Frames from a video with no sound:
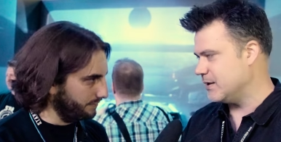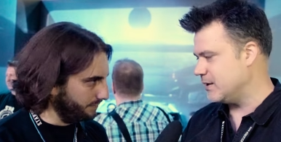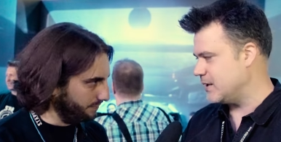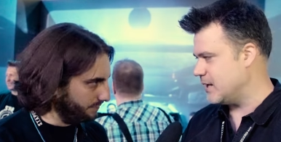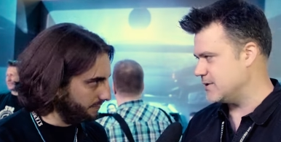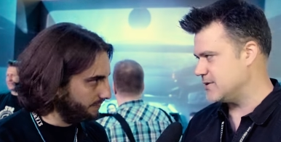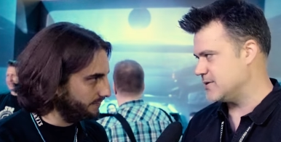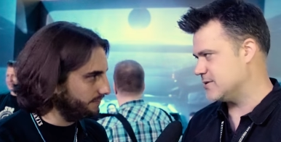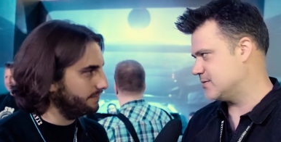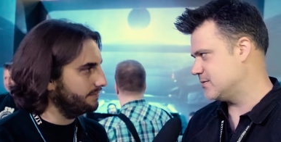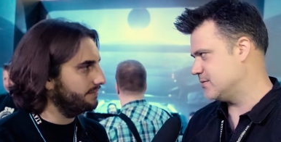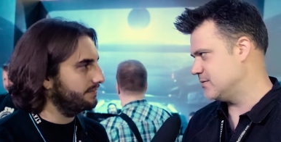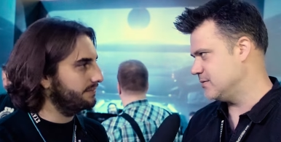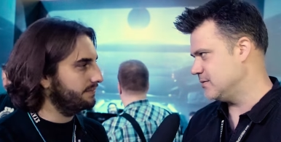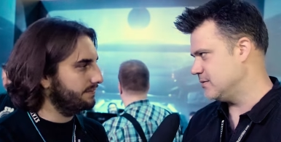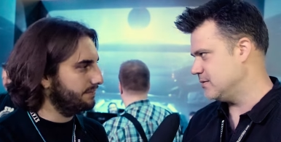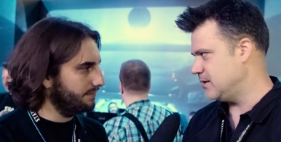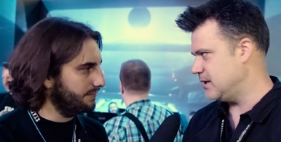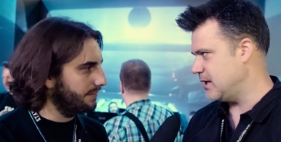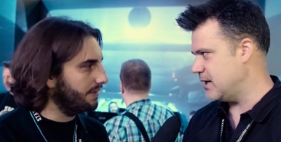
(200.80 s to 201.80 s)
Speaker 1: That's
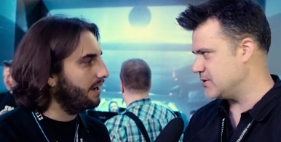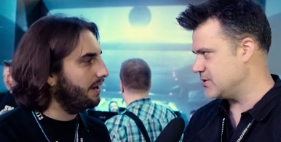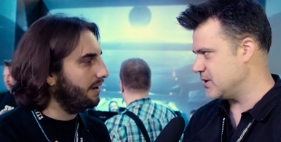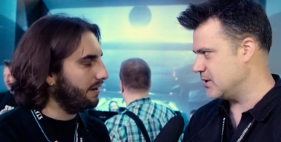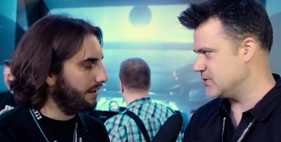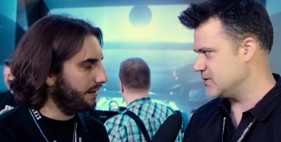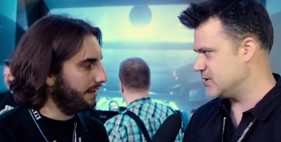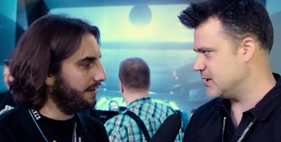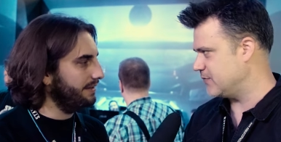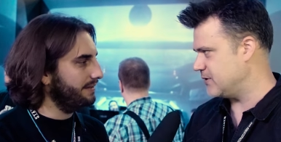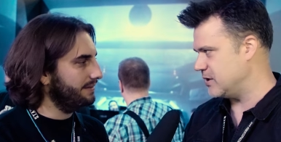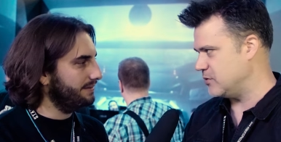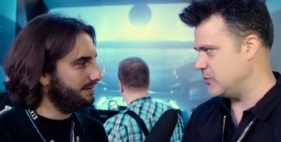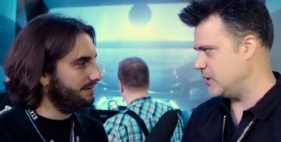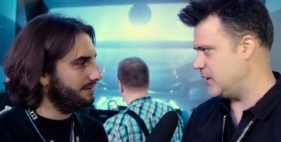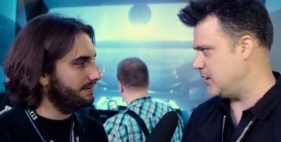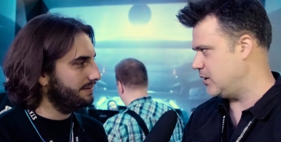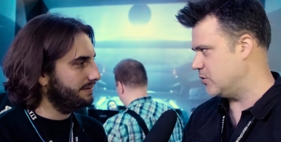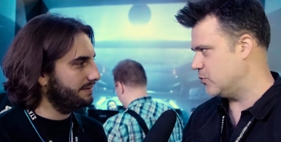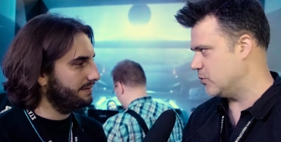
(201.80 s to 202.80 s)
that's all stuff that we
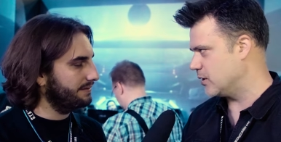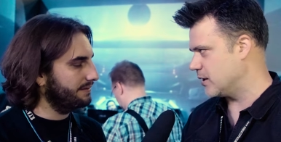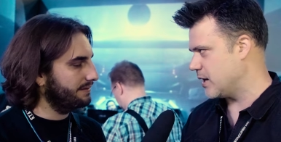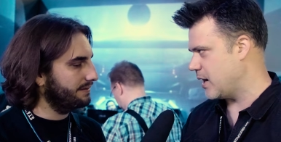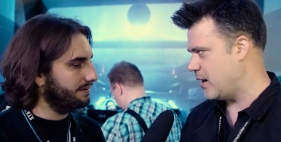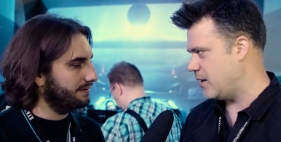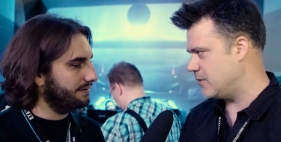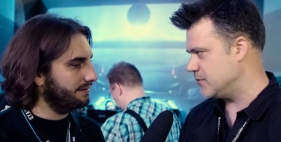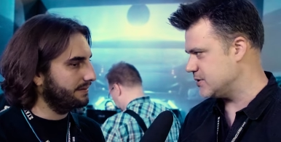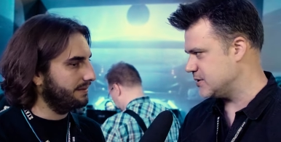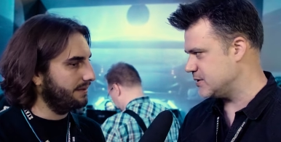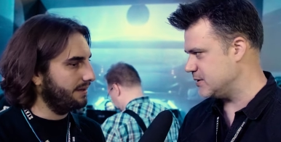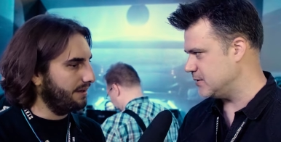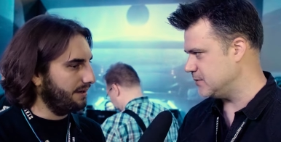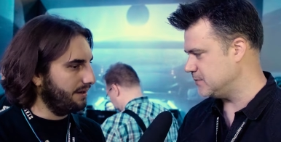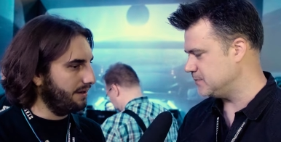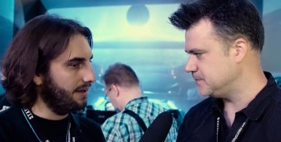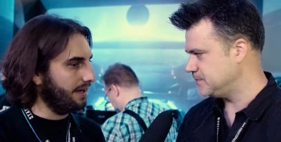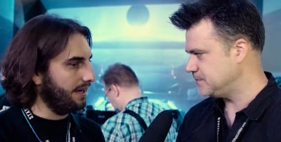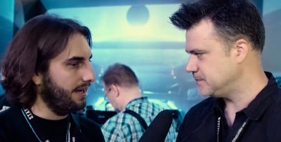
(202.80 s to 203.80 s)
need to work out still.
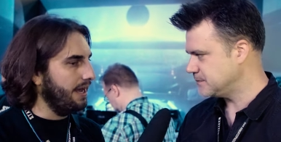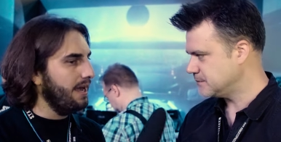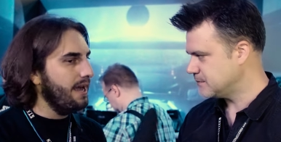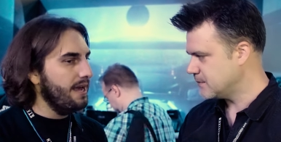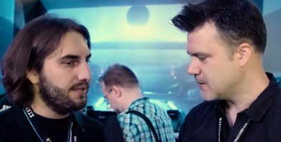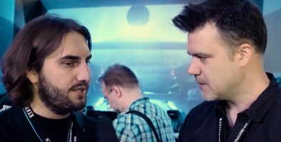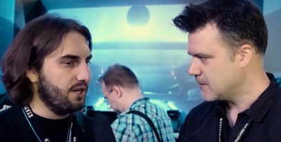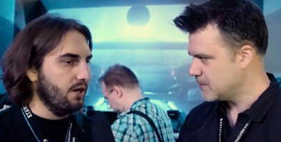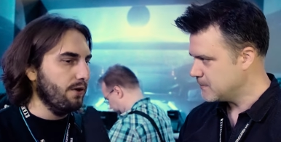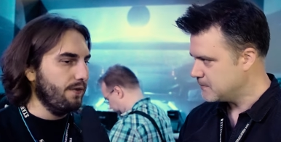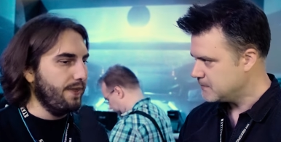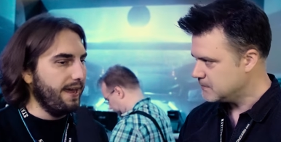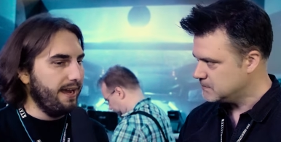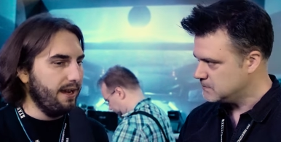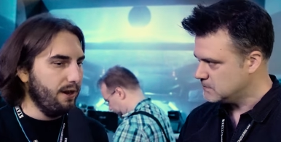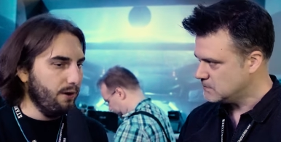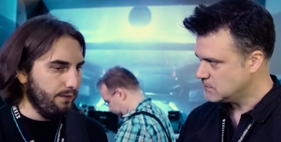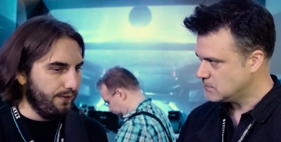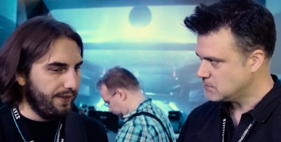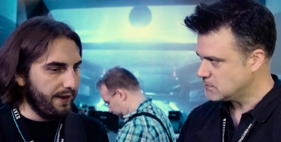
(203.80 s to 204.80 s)
Speaker 2: So
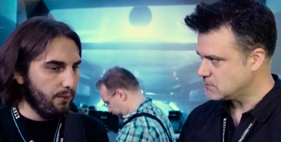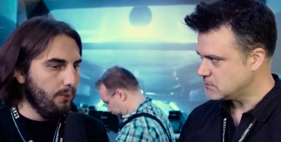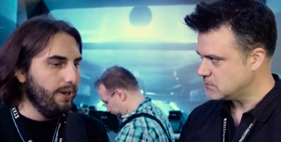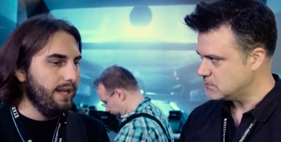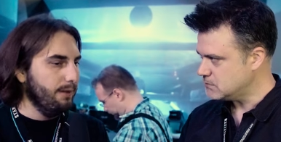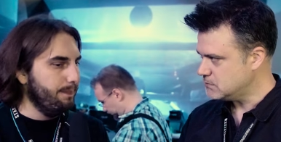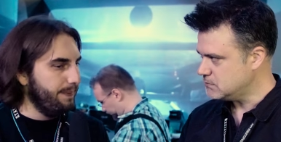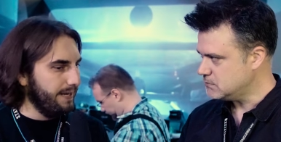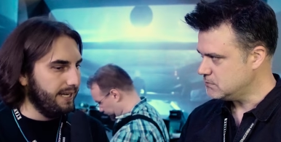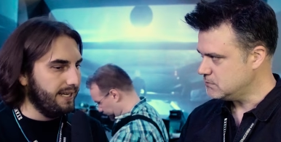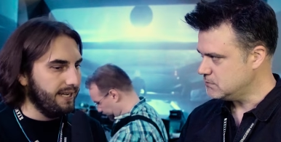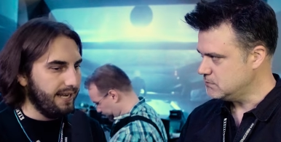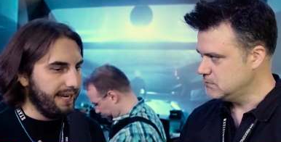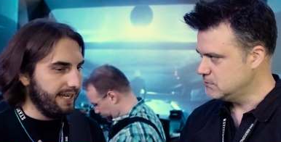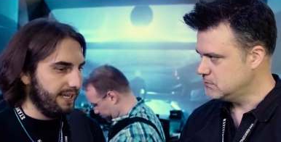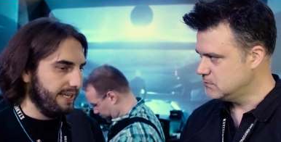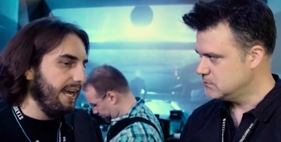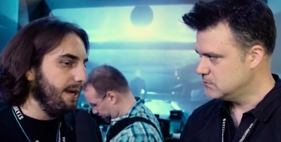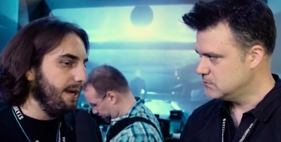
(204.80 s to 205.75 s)
there there will be like